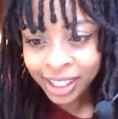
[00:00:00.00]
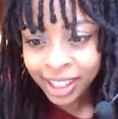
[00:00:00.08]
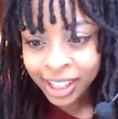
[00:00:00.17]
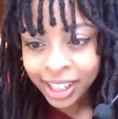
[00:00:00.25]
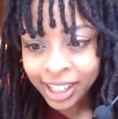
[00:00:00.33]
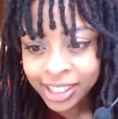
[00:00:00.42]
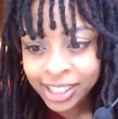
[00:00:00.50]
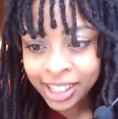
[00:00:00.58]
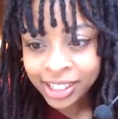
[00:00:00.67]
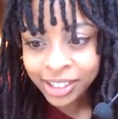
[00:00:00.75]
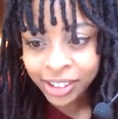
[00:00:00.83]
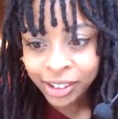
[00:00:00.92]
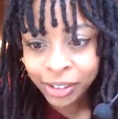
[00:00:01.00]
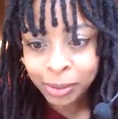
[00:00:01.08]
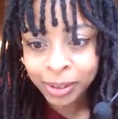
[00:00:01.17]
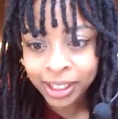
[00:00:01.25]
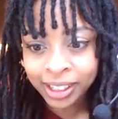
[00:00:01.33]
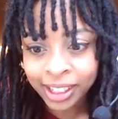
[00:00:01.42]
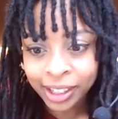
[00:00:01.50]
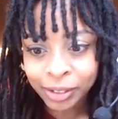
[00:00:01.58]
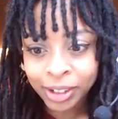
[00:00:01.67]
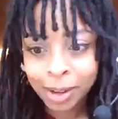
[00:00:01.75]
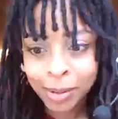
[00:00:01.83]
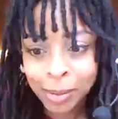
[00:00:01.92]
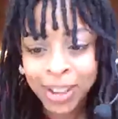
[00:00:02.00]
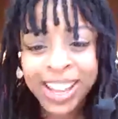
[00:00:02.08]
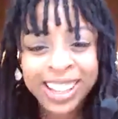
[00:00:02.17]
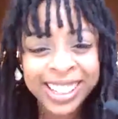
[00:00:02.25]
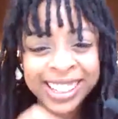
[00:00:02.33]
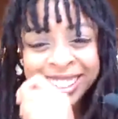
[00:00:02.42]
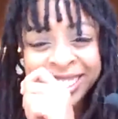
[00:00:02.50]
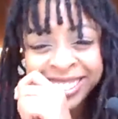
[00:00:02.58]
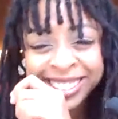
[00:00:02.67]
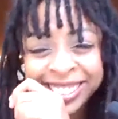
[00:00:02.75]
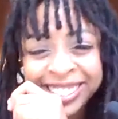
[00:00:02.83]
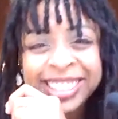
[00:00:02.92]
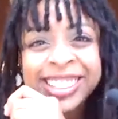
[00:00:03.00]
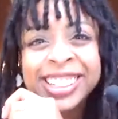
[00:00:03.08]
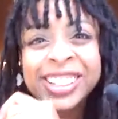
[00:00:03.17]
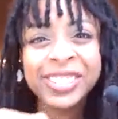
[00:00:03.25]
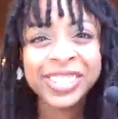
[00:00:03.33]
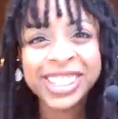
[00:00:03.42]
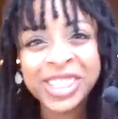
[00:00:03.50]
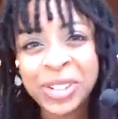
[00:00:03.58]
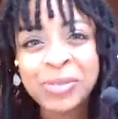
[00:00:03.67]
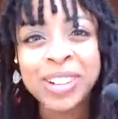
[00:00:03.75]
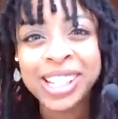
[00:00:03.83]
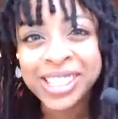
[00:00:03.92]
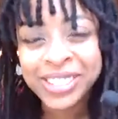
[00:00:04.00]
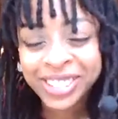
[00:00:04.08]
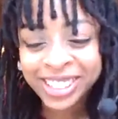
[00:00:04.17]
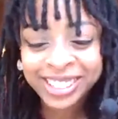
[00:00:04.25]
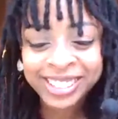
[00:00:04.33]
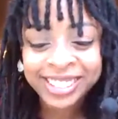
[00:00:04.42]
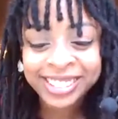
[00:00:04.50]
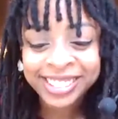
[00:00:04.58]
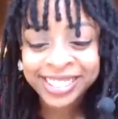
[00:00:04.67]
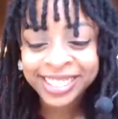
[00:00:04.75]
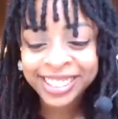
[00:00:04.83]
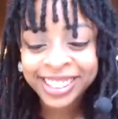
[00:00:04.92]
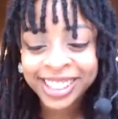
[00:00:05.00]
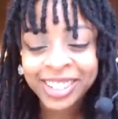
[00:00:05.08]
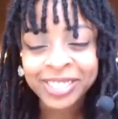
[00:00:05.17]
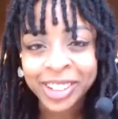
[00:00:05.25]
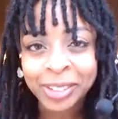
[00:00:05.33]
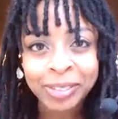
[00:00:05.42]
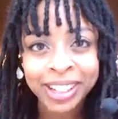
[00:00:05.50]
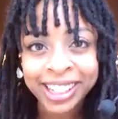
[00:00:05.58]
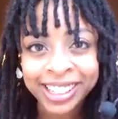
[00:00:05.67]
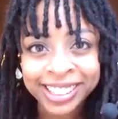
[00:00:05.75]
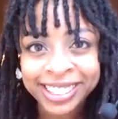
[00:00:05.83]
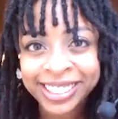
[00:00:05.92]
Hey, Jazz. Sorry for being late. Forgot my You forgot your password? Come on, man.